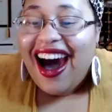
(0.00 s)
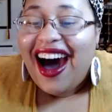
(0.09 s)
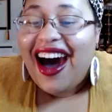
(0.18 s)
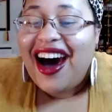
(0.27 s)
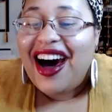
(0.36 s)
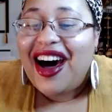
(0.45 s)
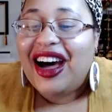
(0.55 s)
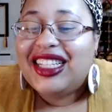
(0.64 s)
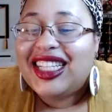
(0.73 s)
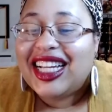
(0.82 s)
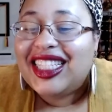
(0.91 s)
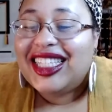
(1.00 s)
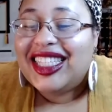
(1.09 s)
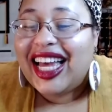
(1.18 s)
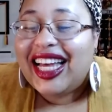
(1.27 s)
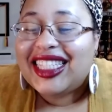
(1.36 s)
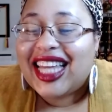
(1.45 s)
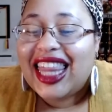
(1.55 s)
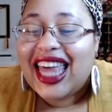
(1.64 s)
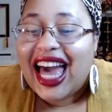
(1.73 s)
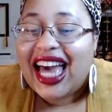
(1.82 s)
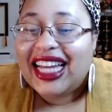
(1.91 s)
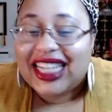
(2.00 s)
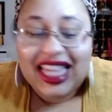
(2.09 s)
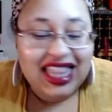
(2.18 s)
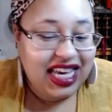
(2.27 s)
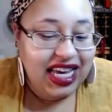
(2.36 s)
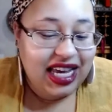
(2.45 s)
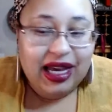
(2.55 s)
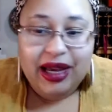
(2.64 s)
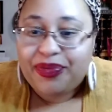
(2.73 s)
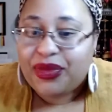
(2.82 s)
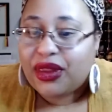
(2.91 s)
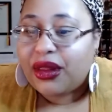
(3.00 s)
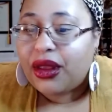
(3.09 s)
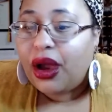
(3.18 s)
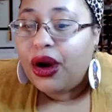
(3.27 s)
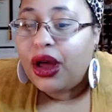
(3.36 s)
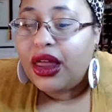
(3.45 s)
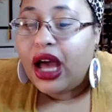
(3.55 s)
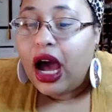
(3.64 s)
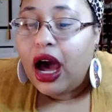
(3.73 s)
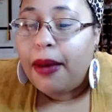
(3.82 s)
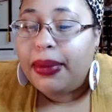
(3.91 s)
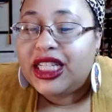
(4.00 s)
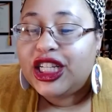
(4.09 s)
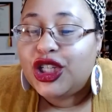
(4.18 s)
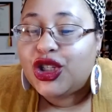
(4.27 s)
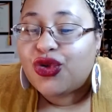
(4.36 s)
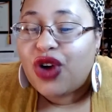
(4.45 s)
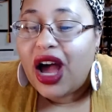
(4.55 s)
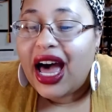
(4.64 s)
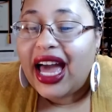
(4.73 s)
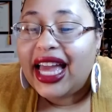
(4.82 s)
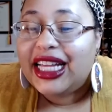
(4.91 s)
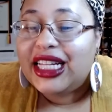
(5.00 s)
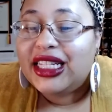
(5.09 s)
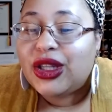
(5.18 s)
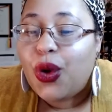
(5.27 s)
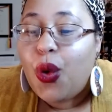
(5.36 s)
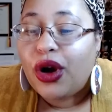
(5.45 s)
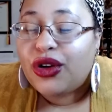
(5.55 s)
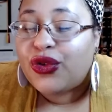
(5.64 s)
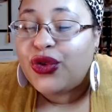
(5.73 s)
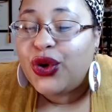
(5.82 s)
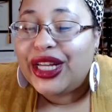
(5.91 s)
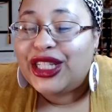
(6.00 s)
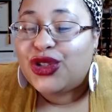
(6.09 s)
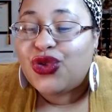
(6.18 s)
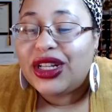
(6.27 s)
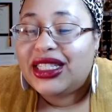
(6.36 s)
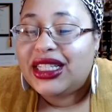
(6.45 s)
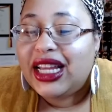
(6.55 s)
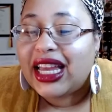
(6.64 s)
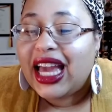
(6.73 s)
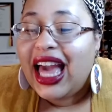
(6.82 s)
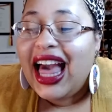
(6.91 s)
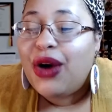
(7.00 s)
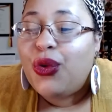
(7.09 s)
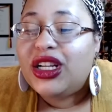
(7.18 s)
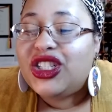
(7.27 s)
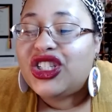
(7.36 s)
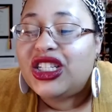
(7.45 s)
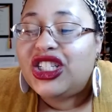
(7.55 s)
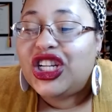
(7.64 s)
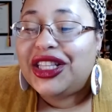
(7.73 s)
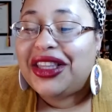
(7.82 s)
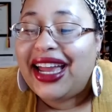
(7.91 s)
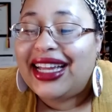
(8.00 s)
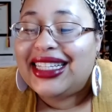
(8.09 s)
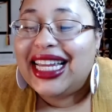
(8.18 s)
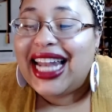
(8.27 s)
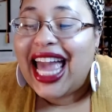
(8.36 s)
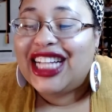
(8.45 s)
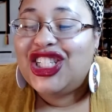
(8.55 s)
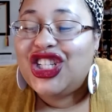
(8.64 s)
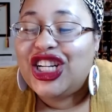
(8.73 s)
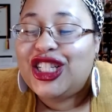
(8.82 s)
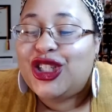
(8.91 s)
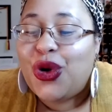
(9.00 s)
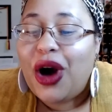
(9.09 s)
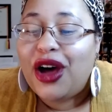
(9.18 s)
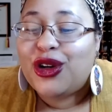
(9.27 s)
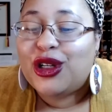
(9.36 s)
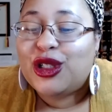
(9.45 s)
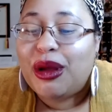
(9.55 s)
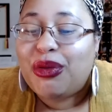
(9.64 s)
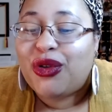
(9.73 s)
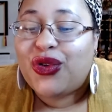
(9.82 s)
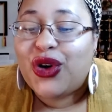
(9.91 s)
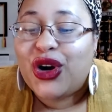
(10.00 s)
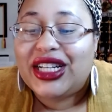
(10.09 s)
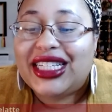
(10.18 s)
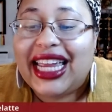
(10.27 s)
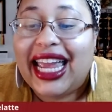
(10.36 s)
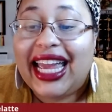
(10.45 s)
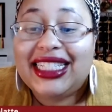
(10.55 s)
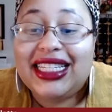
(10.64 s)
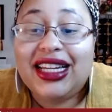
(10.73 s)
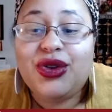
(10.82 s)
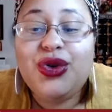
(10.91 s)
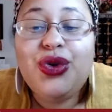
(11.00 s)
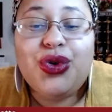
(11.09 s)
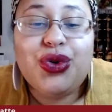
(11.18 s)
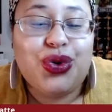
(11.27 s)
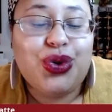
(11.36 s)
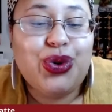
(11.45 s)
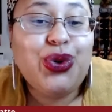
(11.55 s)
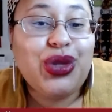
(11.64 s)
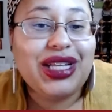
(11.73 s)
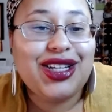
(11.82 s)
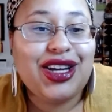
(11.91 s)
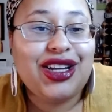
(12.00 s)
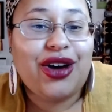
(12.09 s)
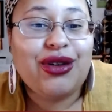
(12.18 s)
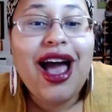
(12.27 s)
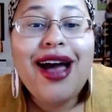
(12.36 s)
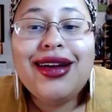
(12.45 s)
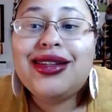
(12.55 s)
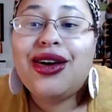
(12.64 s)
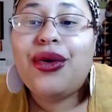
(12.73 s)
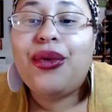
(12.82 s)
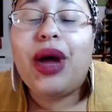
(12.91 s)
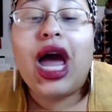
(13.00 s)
uh, Stacy says that the uh, Petite Syrah is wonderful. It's rustic, which she likes, and edgy, so others may prefer decanted. Ooh, ooh, that's a good note. So